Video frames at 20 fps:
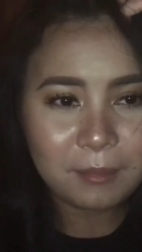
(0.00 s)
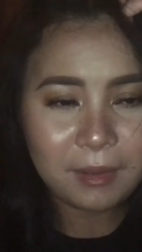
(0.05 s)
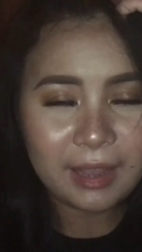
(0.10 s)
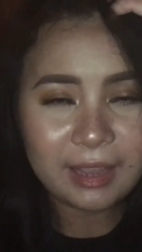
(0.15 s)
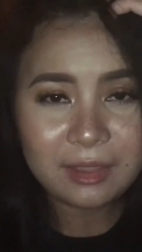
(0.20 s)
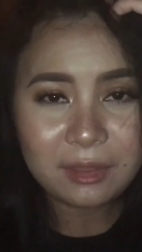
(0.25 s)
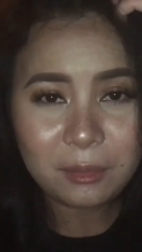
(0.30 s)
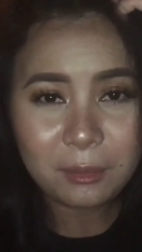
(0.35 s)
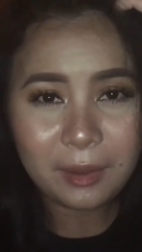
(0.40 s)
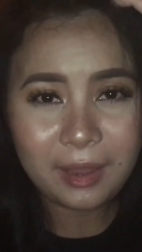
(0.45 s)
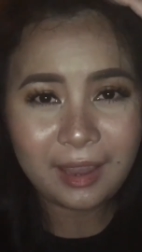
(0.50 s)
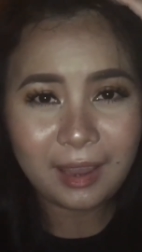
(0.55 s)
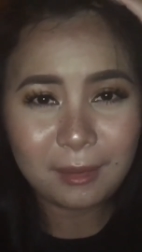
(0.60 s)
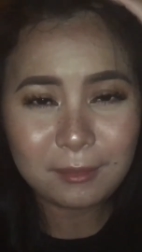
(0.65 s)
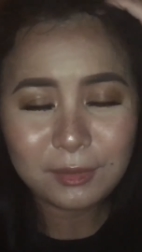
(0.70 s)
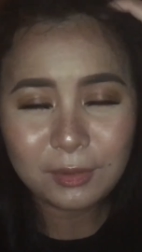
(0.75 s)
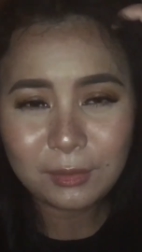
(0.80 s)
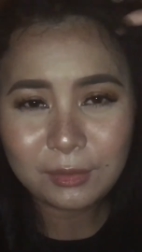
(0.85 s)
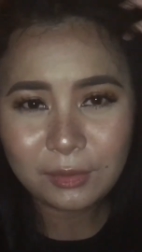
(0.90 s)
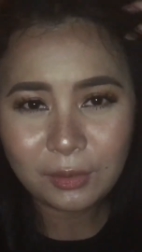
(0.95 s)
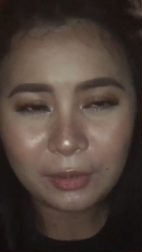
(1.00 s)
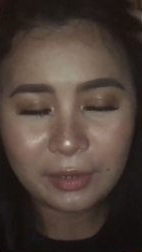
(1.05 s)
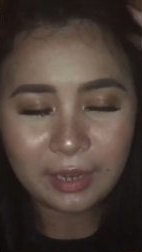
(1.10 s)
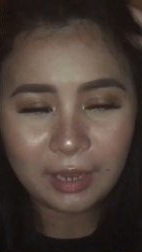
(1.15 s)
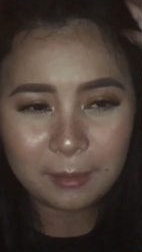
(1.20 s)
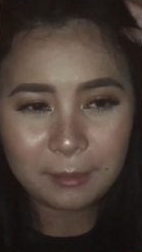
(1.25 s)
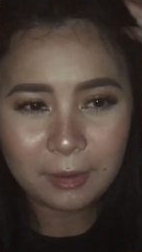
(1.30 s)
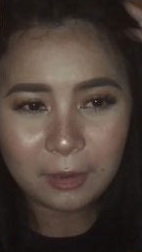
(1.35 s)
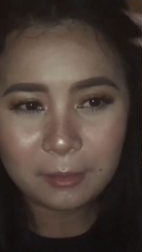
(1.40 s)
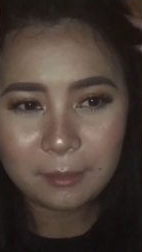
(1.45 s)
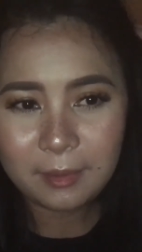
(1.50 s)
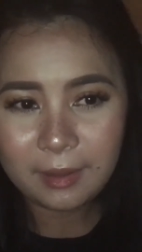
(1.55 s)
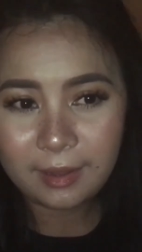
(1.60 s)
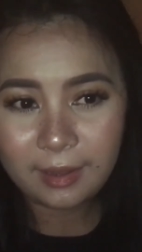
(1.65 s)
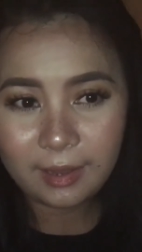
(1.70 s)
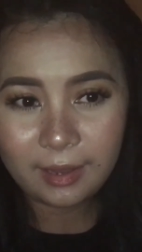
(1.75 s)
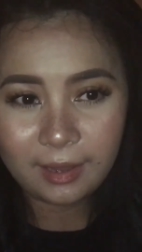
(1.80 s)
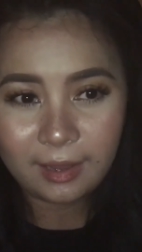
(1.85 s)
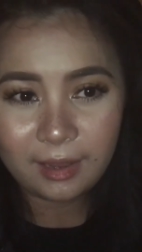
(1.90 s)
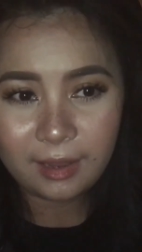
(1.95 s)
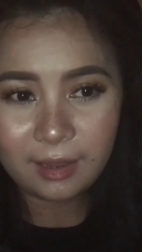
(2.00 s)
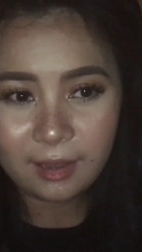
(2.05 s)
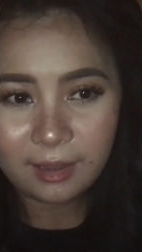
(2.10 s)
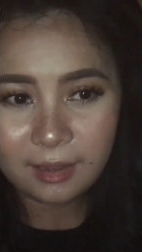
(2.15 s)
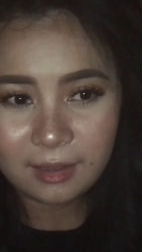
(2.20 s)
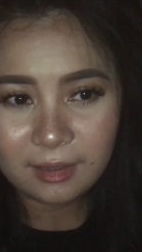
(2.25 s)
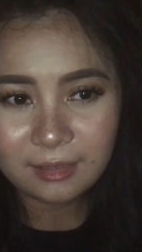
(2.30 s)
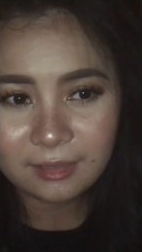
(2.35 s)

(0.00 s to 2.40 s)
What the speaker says: By the way, I'm so sorry about my